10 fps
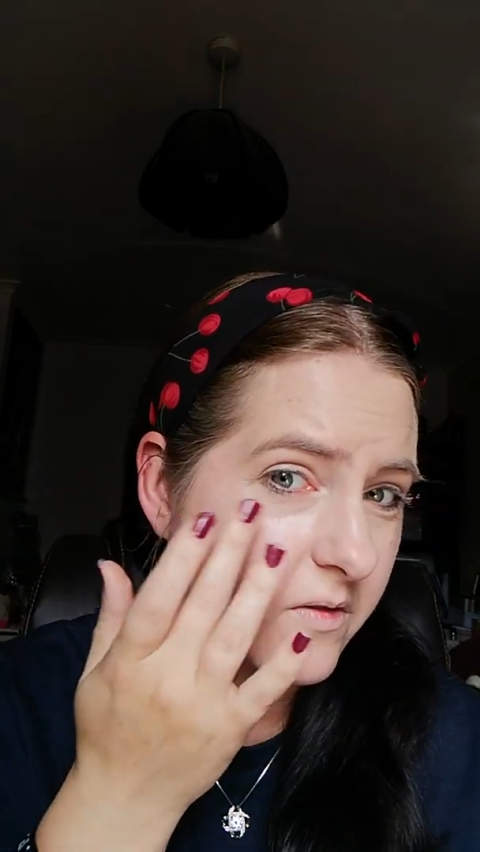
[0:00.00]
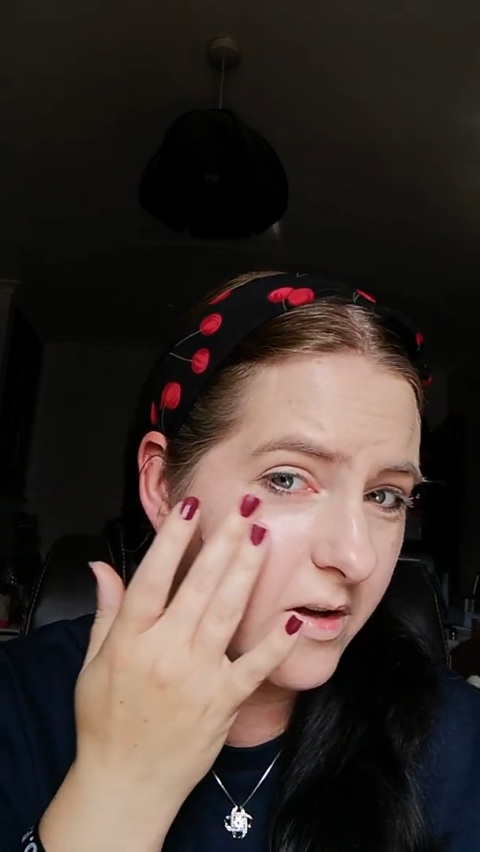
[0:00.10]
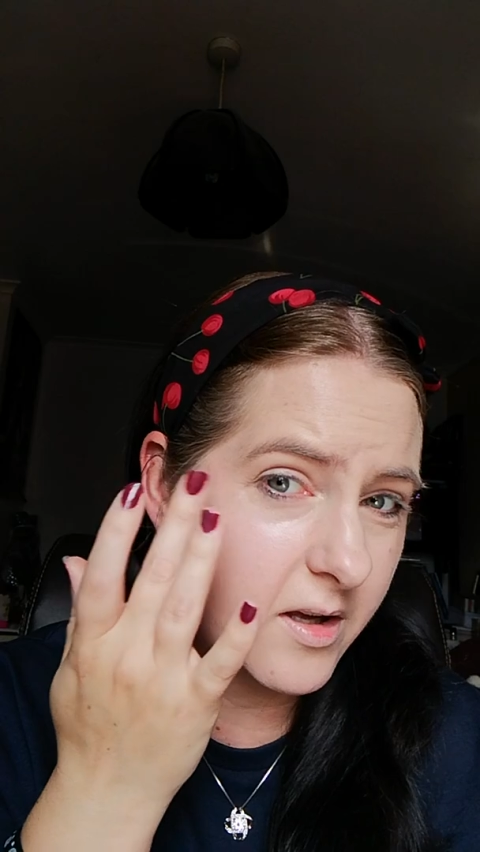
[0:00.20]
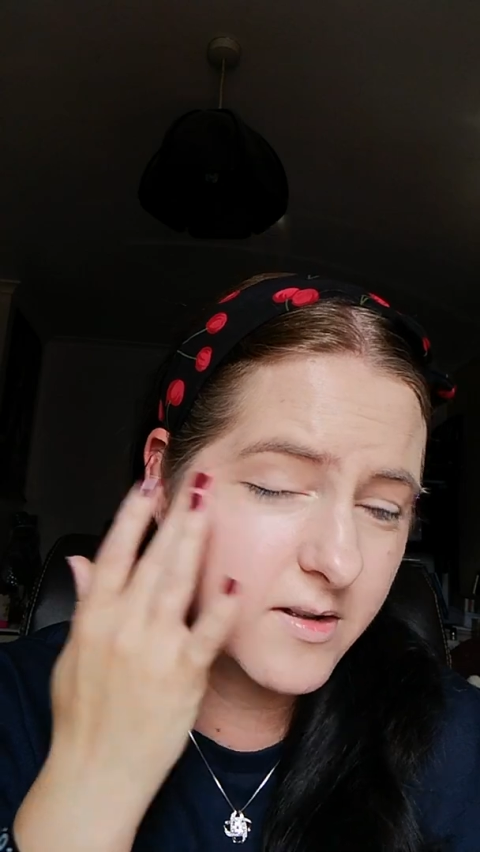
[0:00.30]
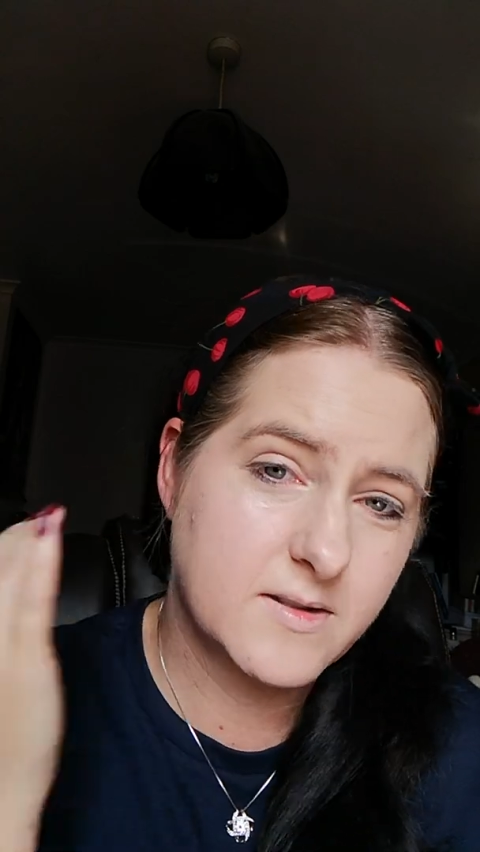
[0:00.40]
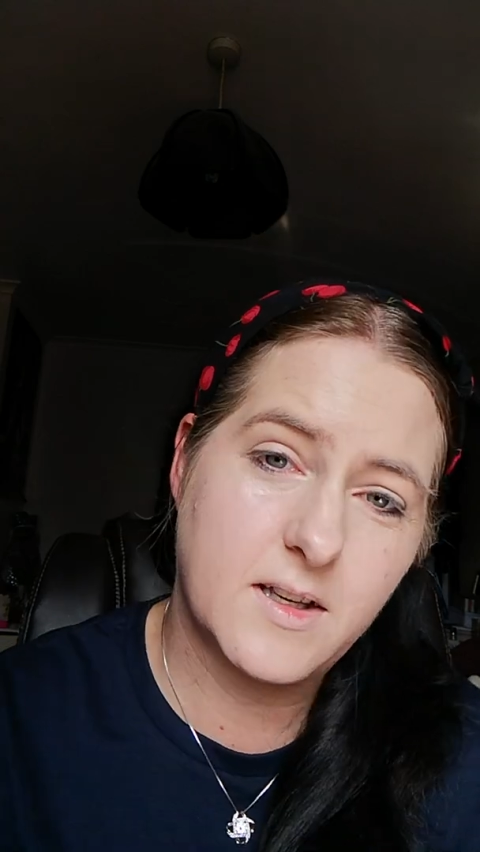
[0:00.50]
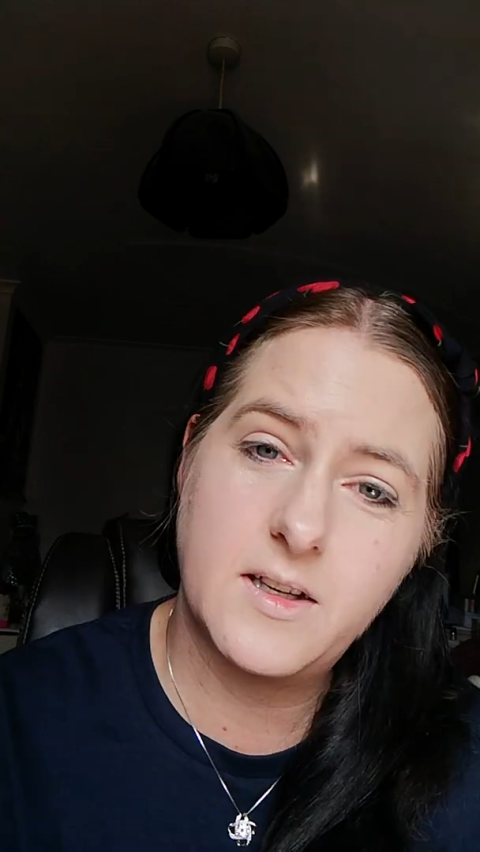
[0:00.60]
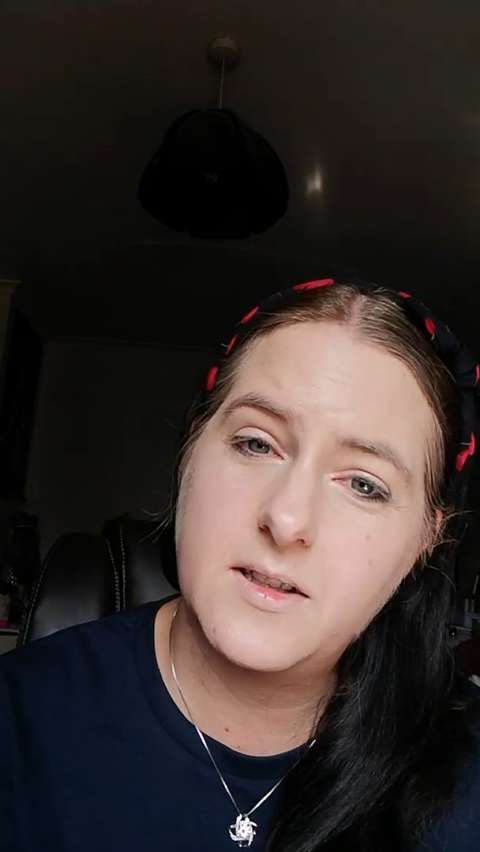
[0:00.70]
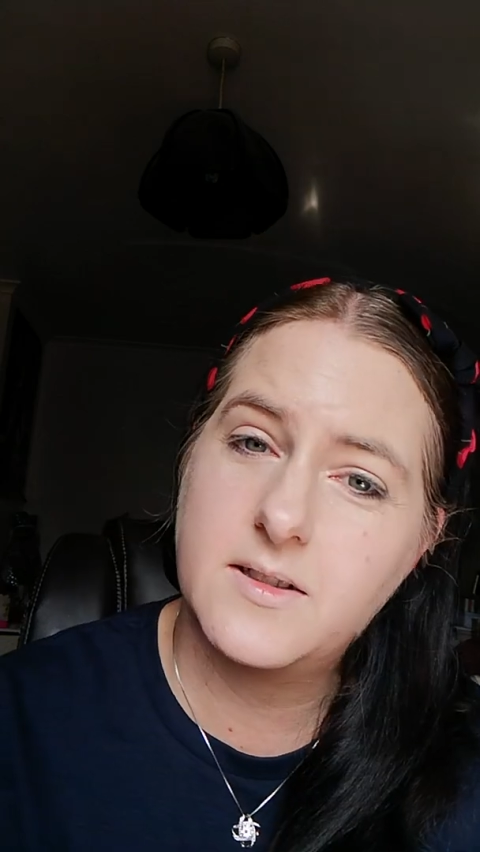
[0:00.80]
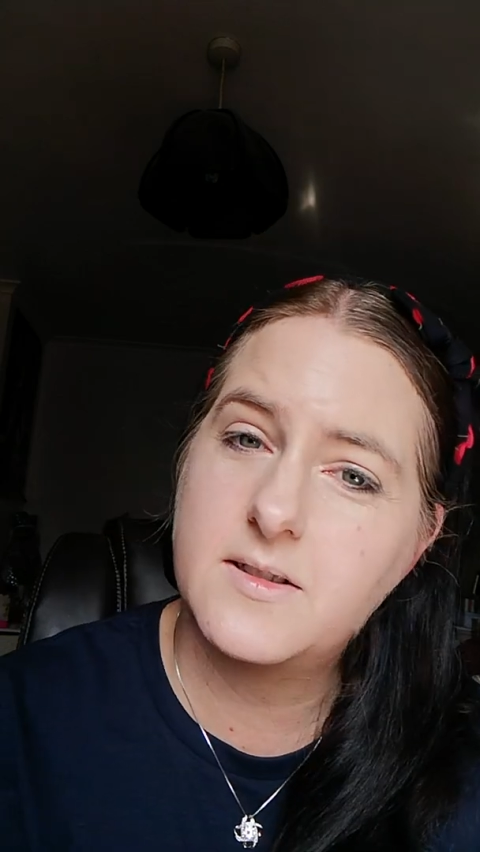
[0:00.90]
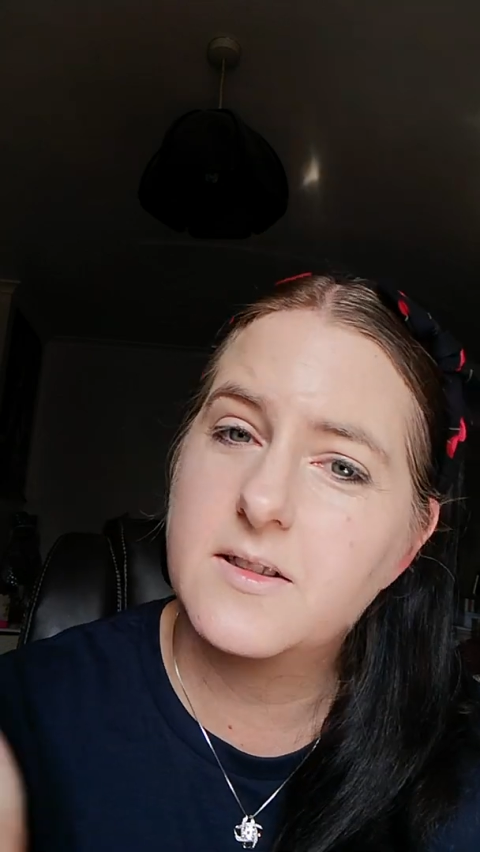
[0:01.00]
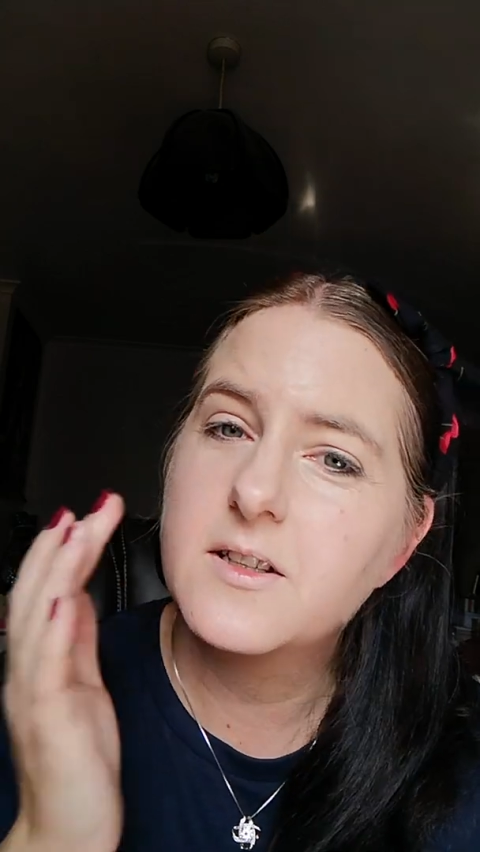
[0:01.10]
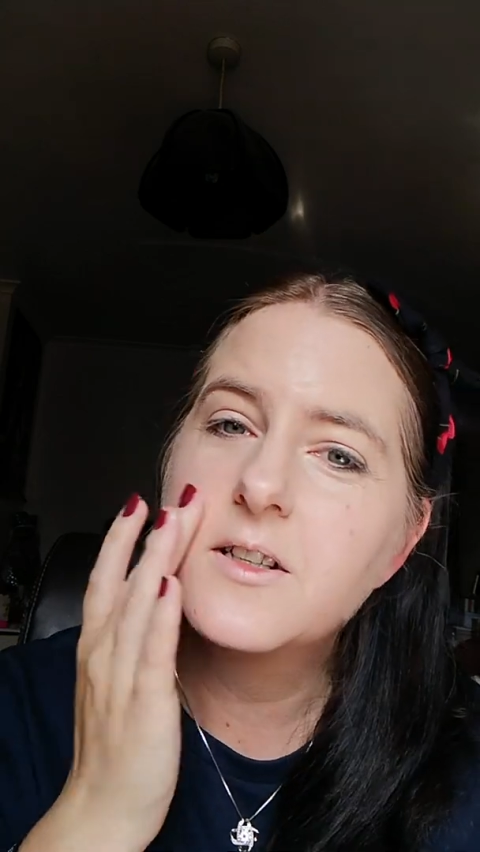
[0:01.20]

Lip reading: face, that is.